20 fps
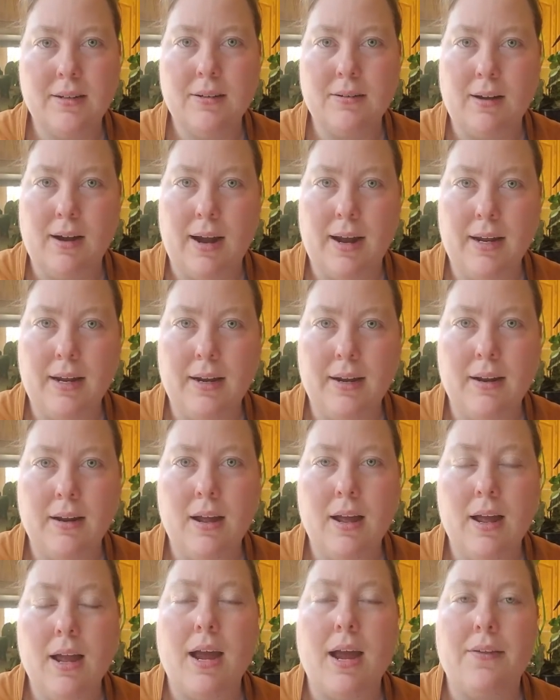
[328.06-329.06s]
right?
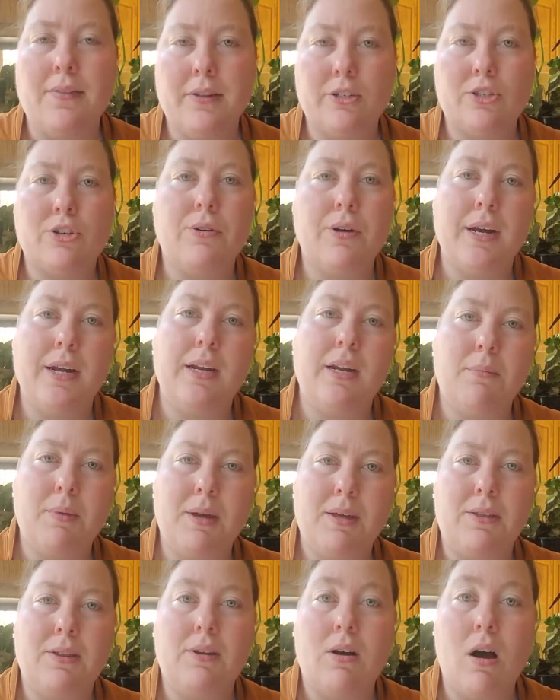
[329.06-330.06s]
And the training
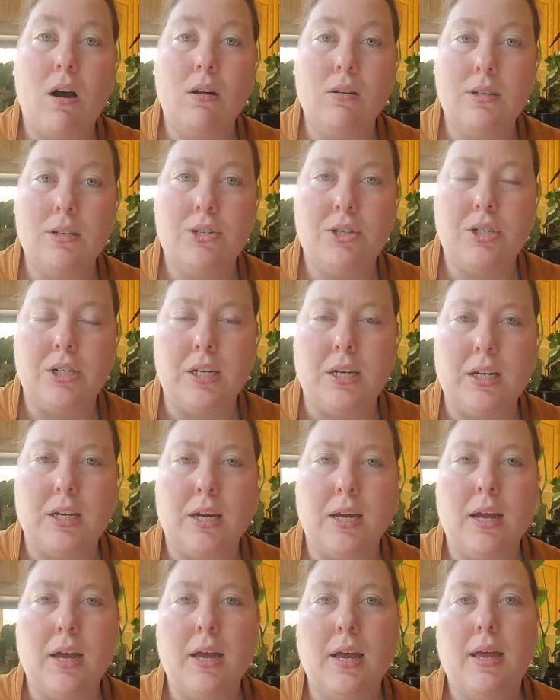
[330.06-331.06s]

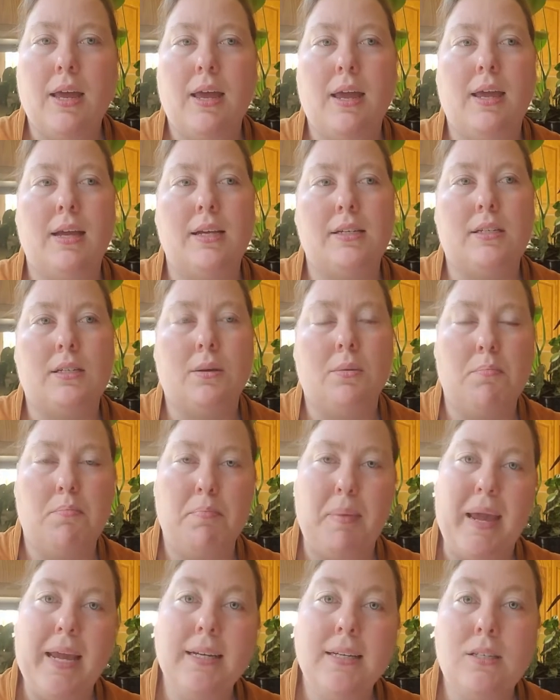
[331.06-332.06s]
methodology is
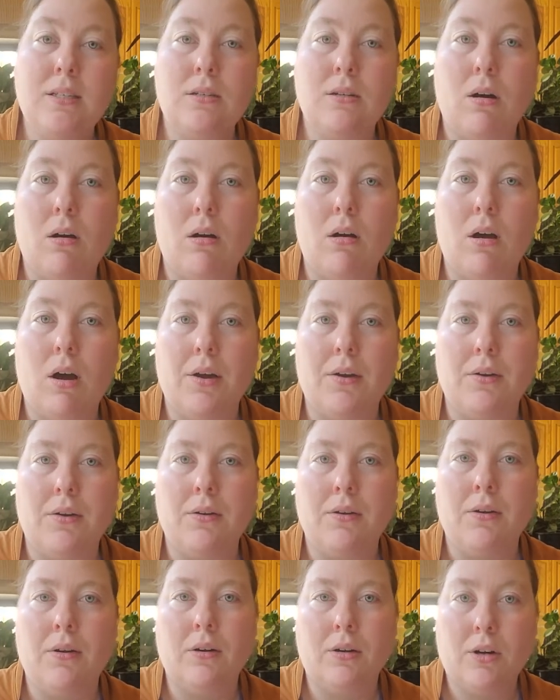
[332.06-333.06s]
based
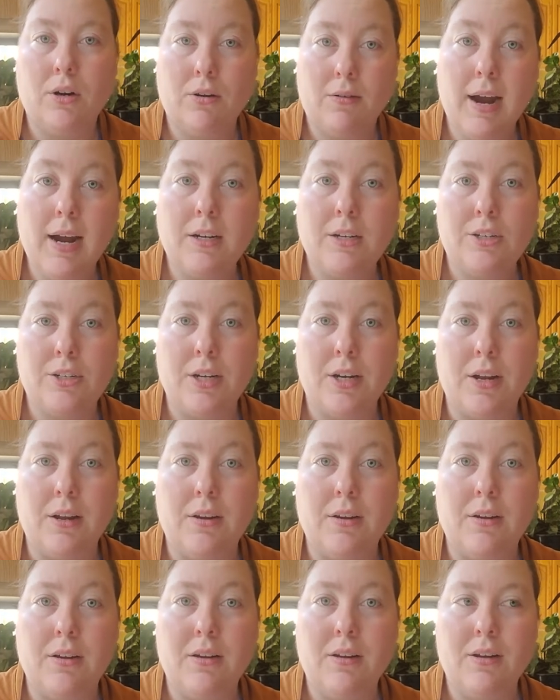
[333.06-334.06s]
on
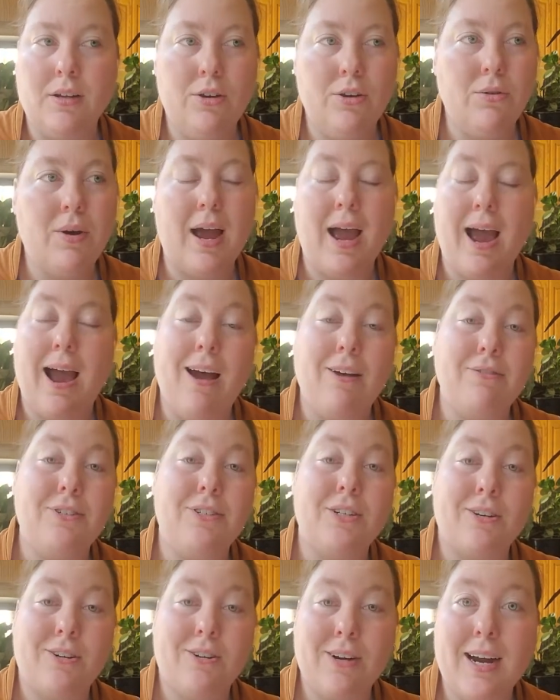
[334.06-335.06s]
correction. You have
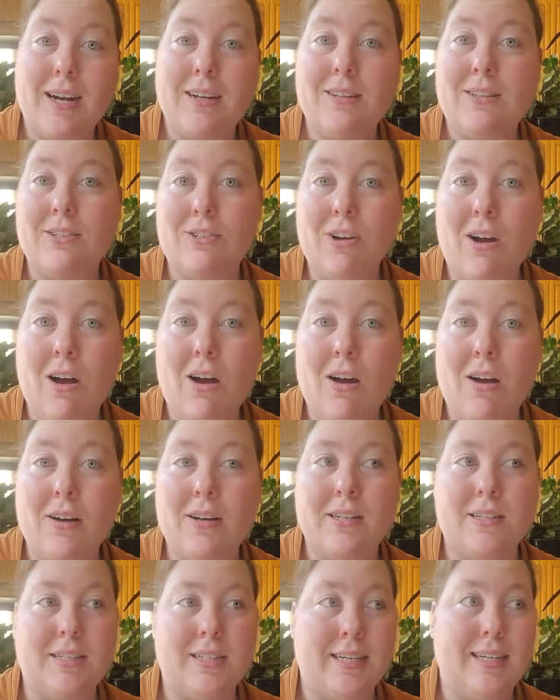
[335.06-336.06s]
to correct the
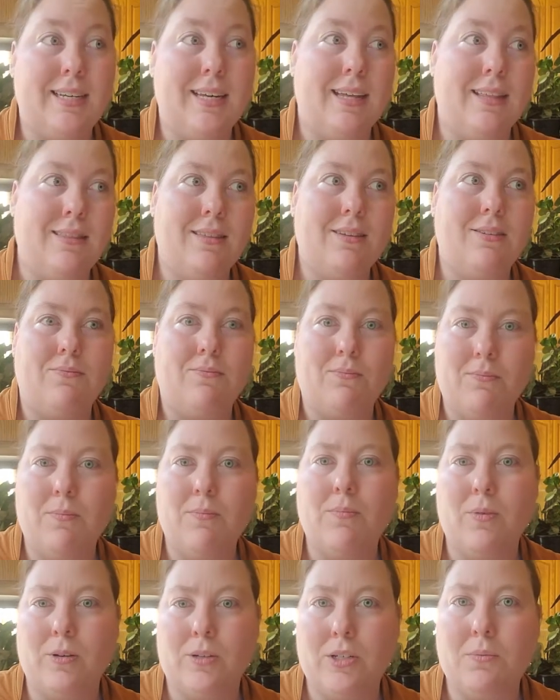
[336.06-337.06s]
dog to get the
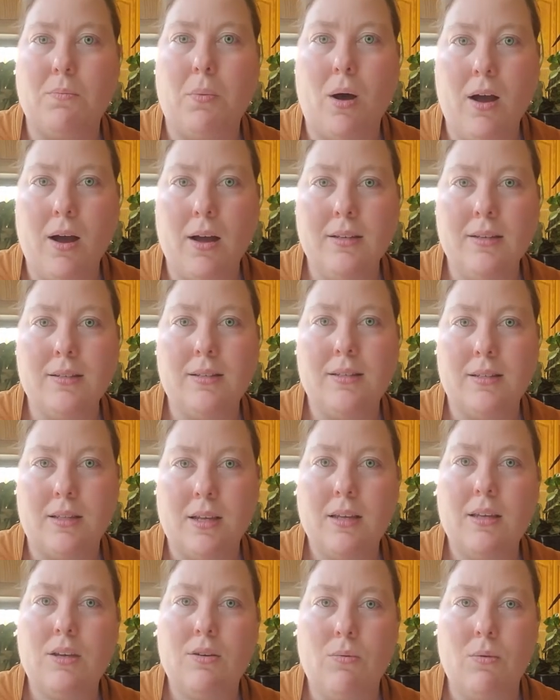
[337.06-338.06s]
response
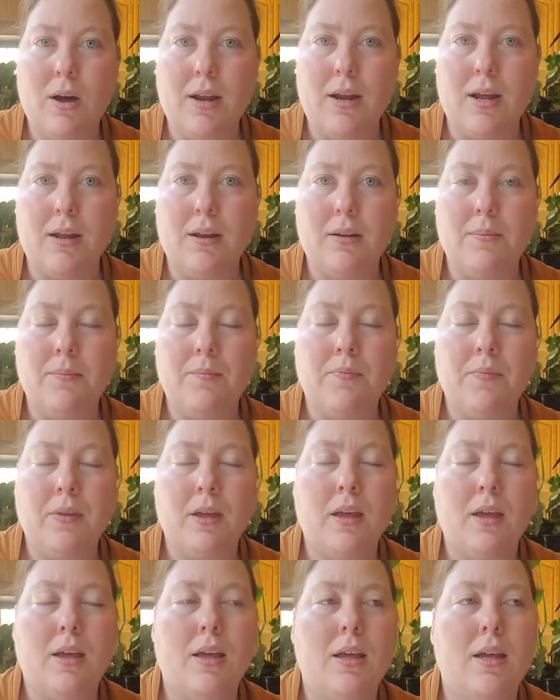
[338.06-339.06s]
that you wanted.
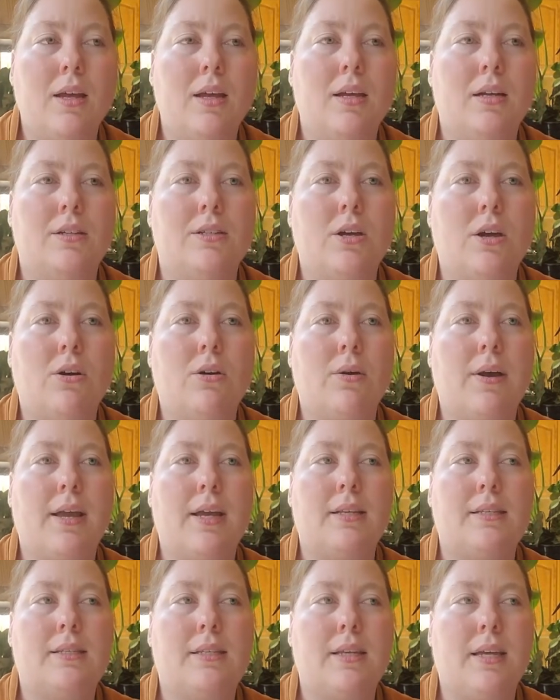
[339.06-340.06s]
So
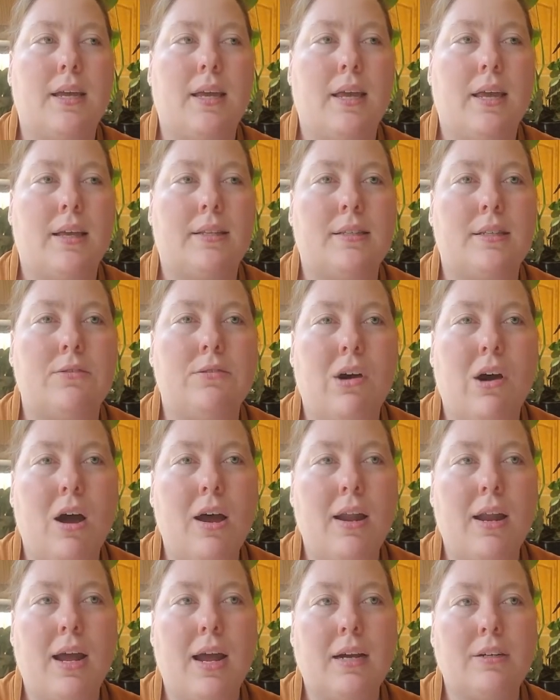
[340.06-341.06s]
it's
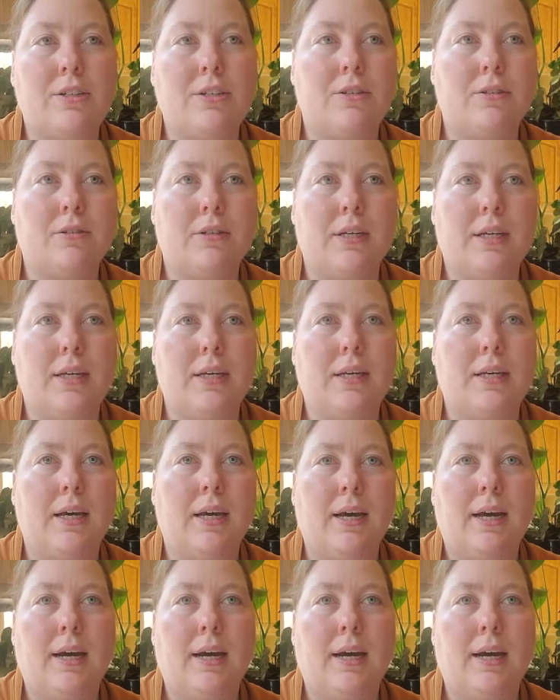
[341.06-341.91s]
not actually